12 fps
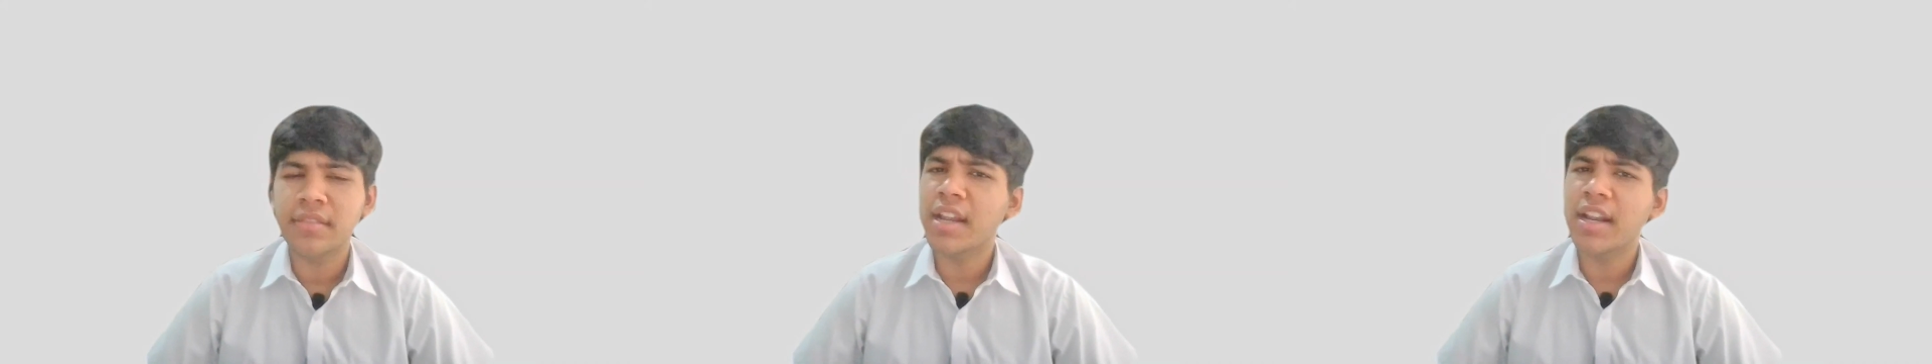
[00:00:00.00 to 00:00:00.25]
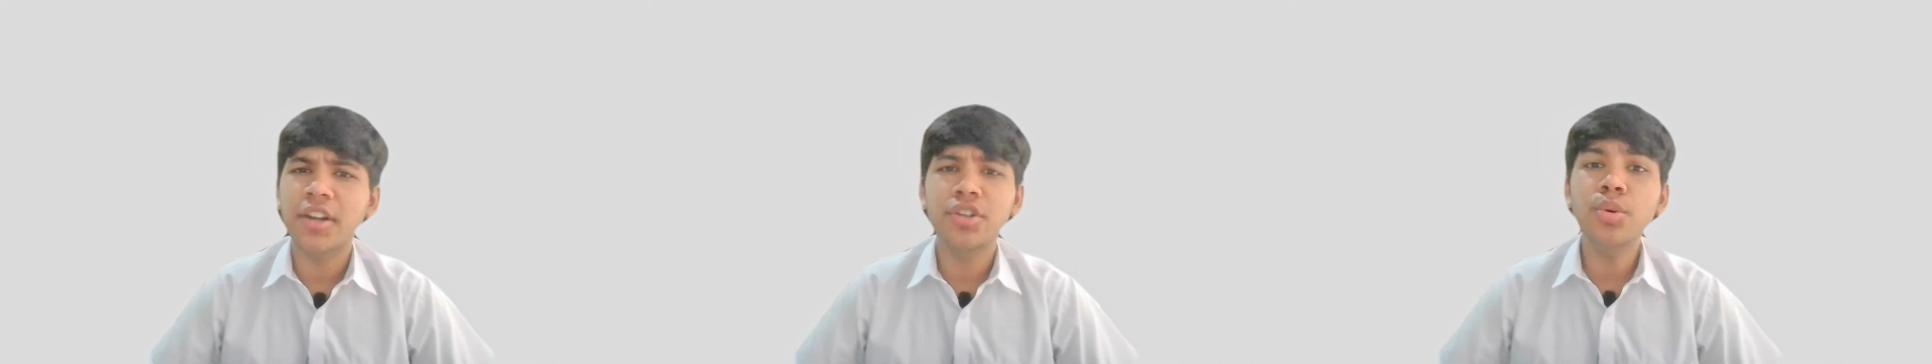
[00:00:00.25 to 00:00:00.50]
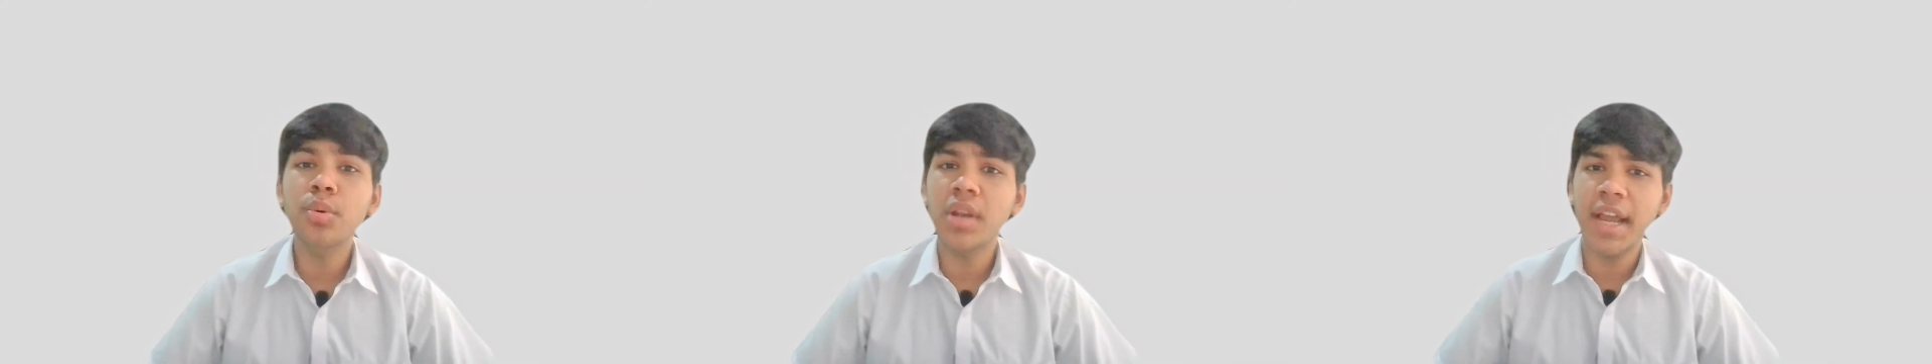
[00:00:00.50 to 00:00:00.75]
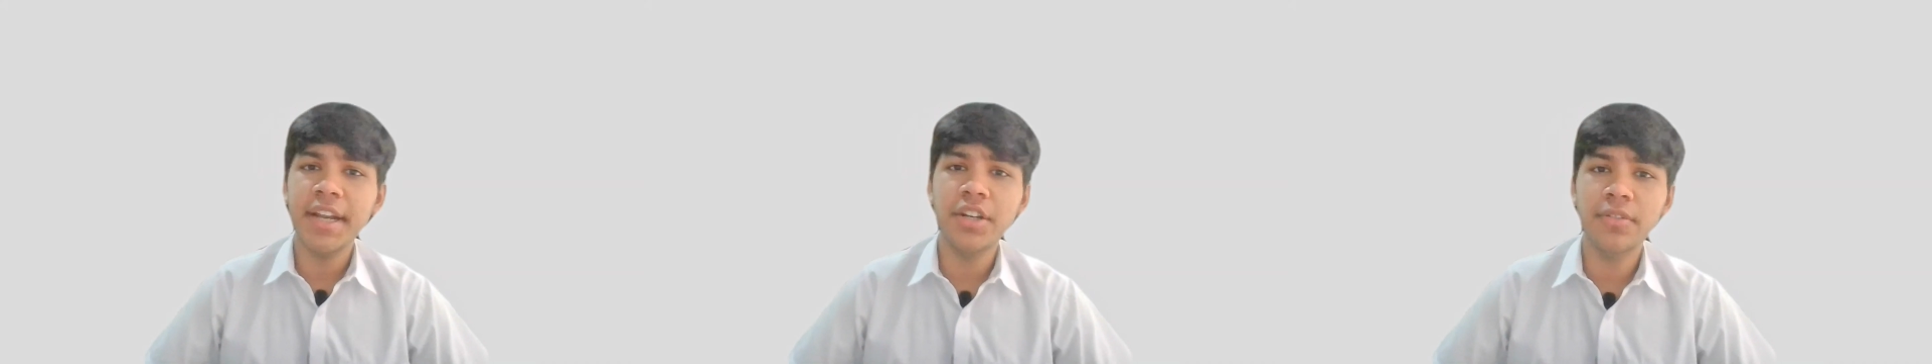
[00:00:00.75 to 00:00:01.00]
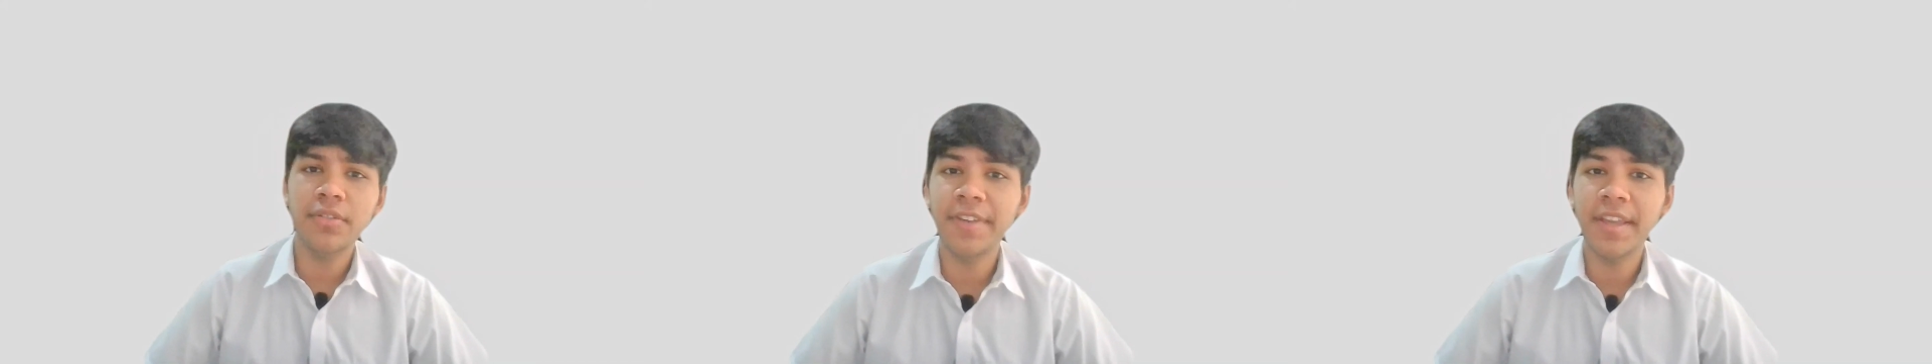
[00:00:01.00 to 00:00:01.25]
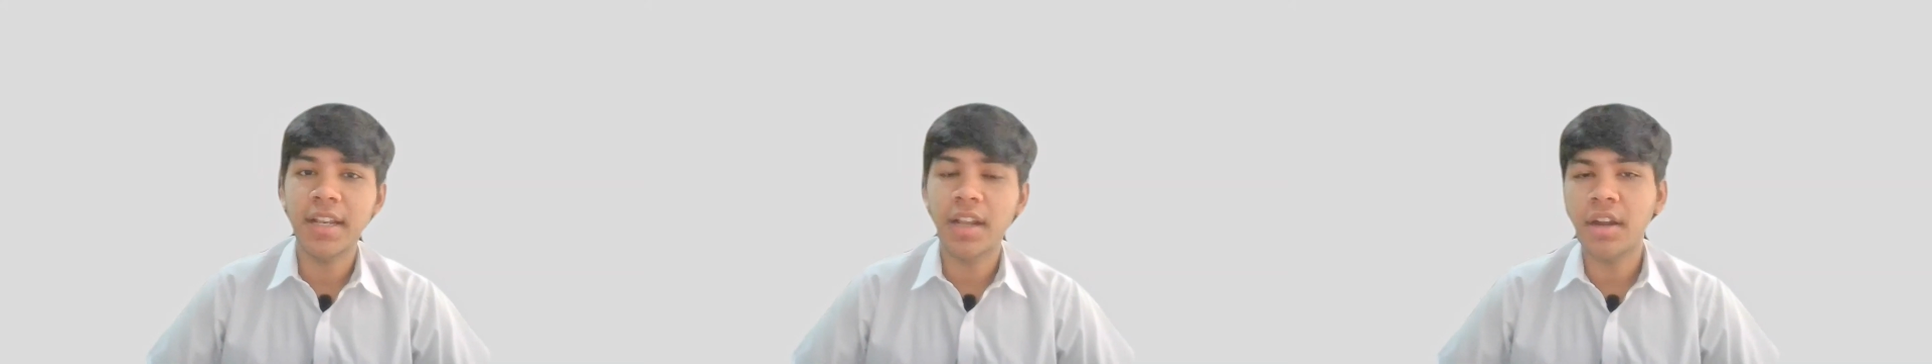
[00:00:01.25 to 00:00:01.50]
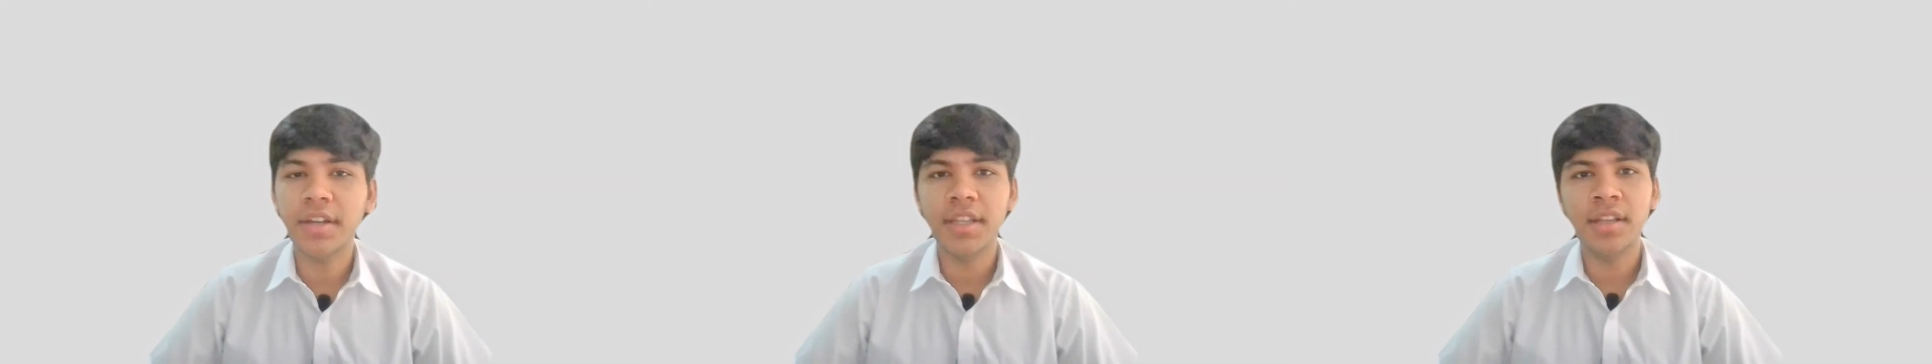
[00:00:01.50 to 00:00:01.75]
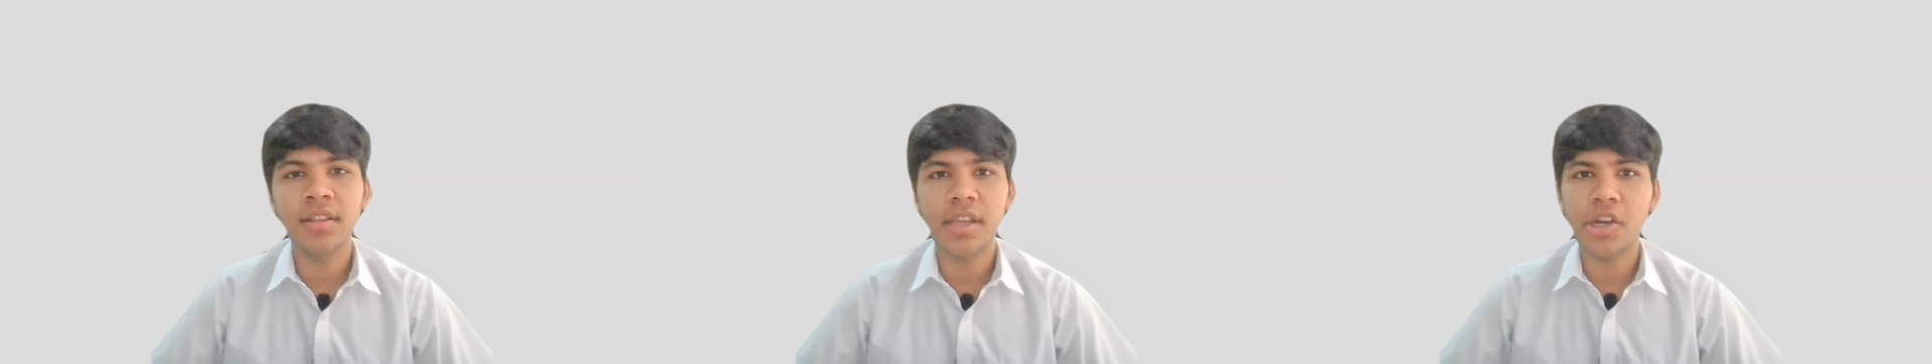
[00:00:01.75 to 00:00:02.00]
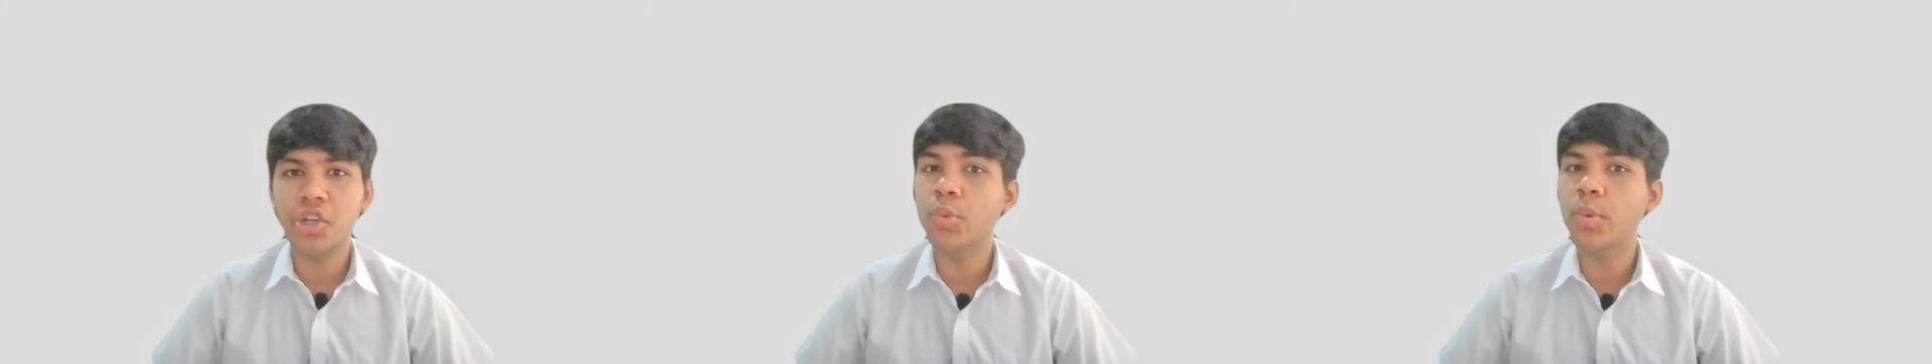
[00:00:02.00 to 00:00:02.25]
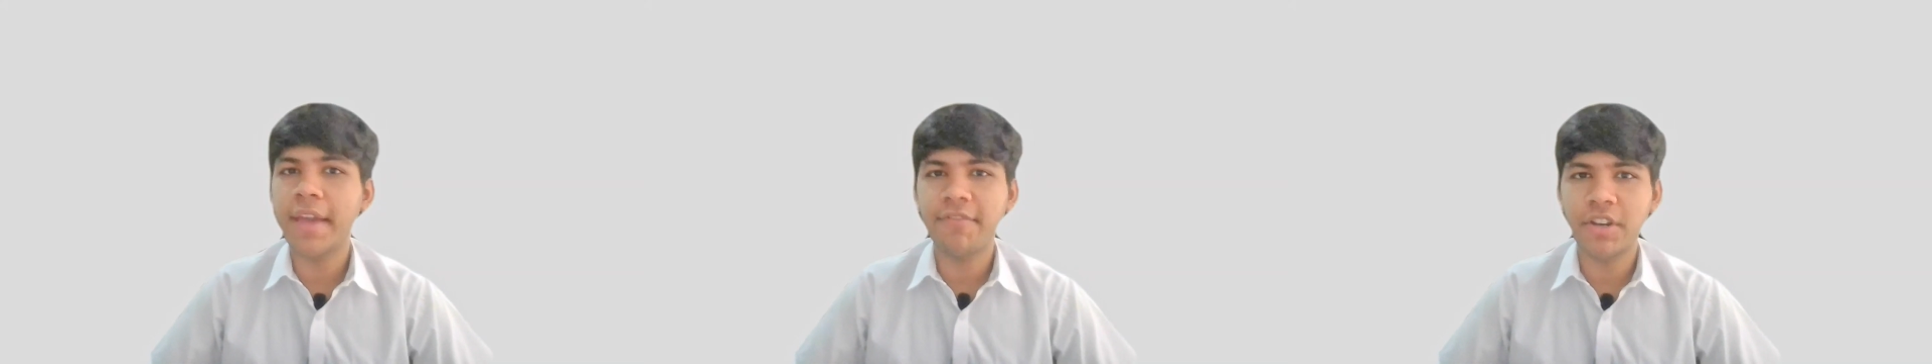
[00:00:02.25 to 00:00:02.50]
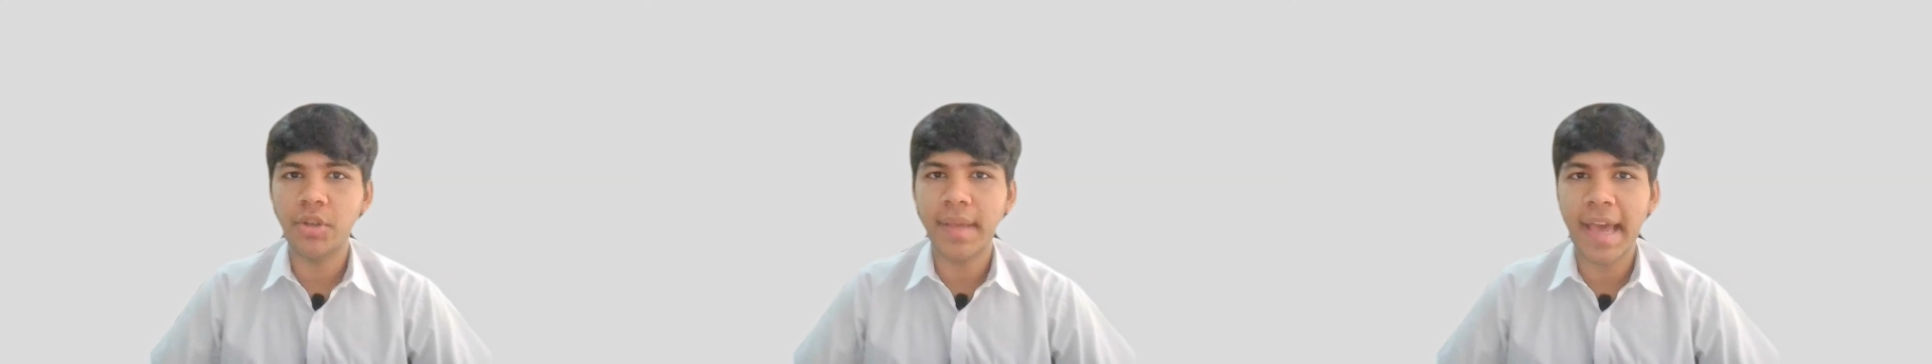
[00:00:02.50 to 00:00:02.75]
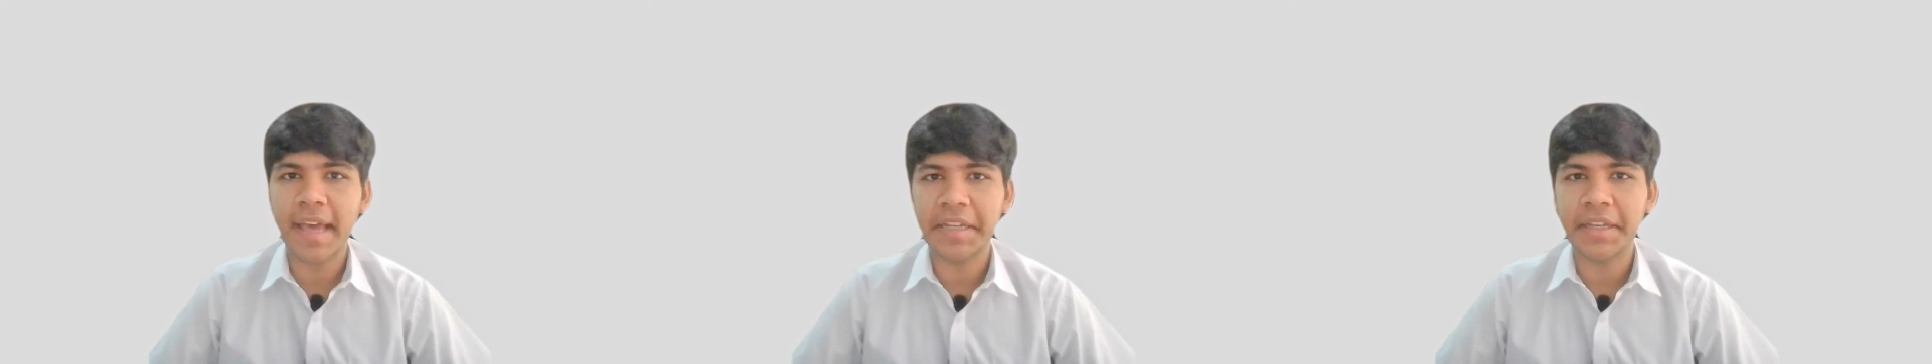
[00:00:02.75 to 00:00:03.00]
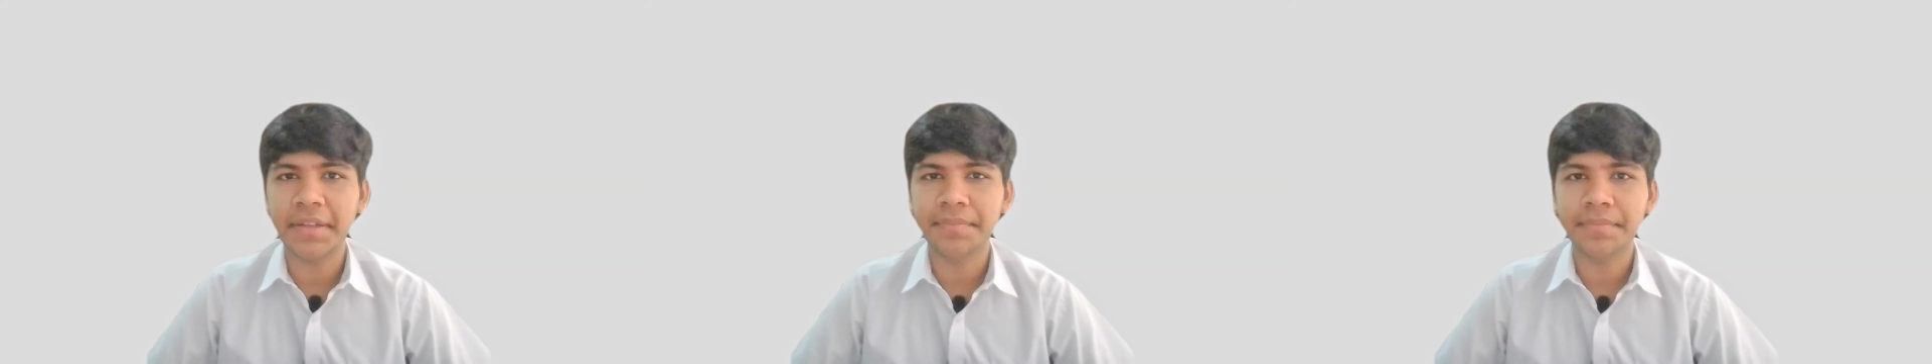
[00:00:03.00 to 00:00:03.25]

that are too light to feel until they're too heavy to carry.